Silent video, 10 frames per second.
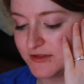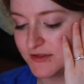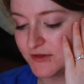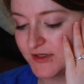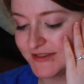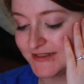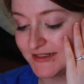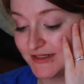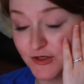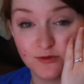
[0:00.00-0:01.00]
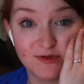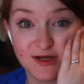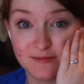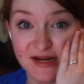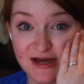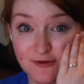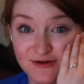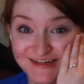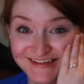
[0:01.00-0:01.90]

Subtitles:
So I said, could we come now?